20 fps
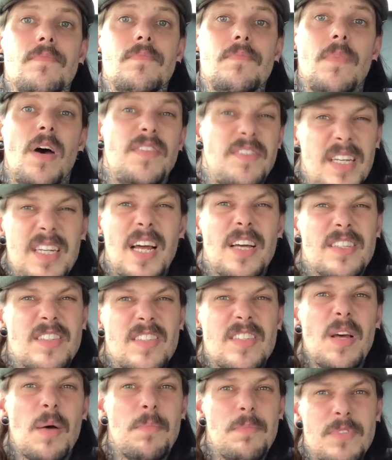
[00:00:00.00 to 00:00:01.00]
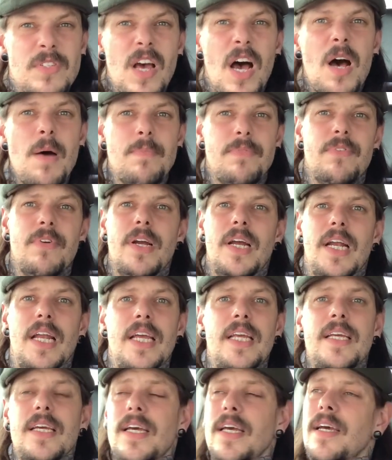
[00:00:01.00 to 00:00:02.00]
I think that sums it up,
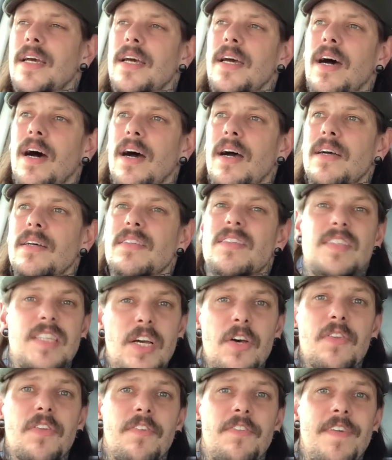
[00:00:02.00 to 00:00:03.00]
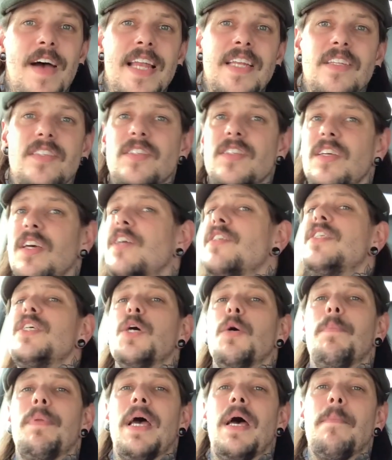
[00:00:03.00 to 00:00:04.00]
really. Sit on the fence, do
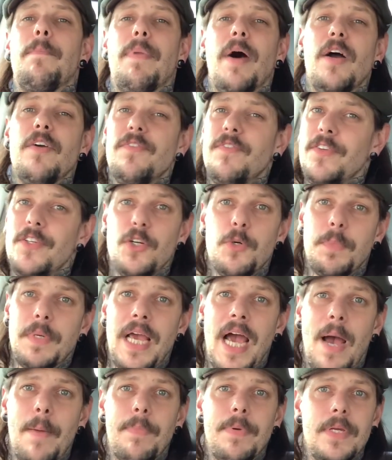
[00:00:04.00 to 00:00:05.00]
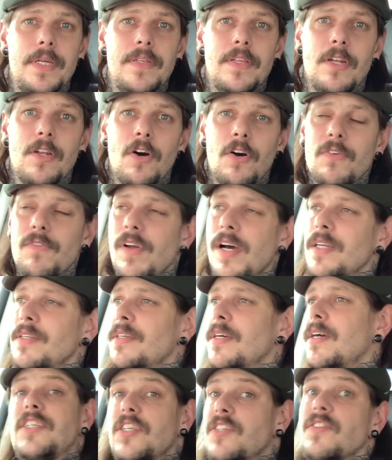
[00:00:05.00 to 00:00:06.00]
a bit of both. You'll be happy in the long run.
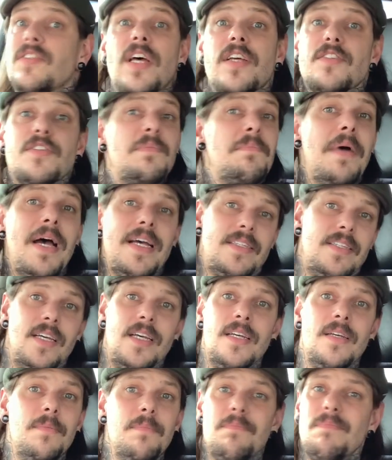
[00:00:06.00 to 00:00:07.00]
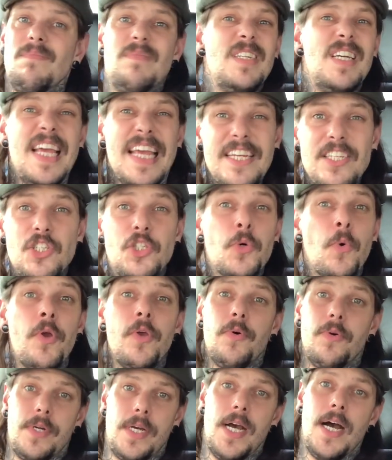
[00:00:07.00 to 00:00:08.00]
It just doesn't matter. Enjoy
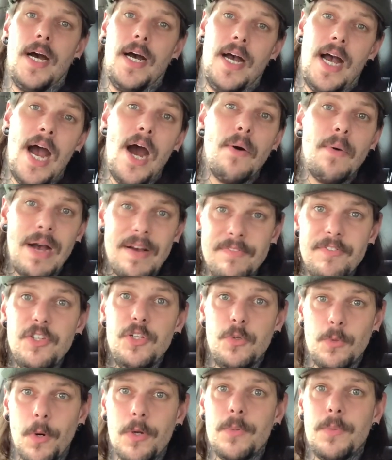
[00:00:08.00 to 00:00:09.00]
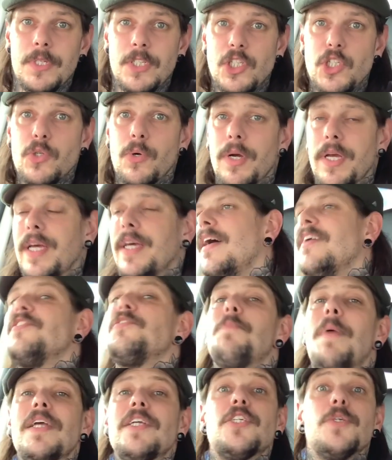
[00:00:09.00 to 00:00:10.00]
your car however you want to enjoy it,
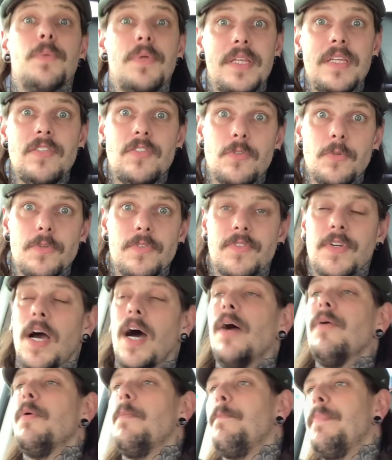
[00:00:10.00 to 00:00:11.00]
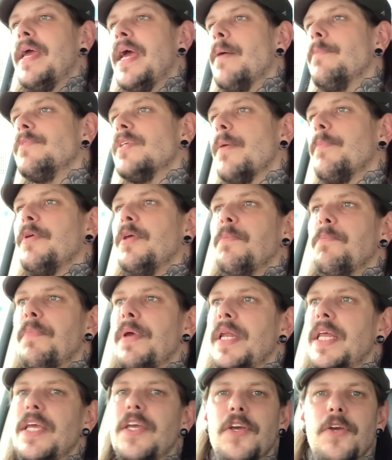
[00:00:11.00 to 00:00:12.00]
especially with this sort of car, a BMW
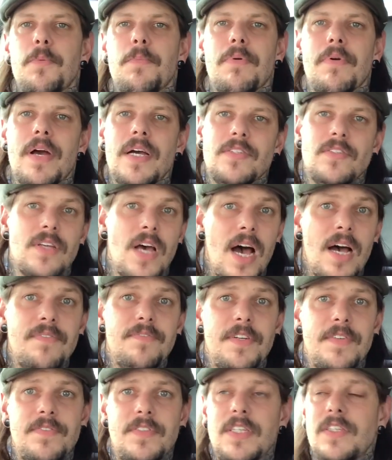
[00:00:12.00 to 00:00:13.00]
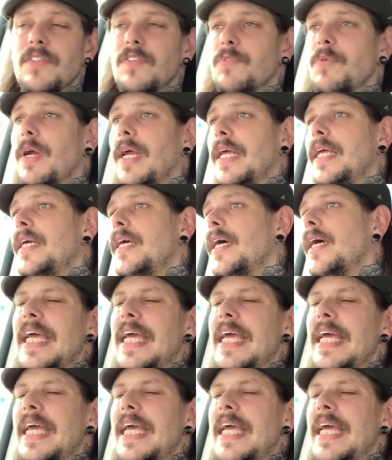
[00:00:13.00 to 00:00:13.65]
Mini Cooper S R53.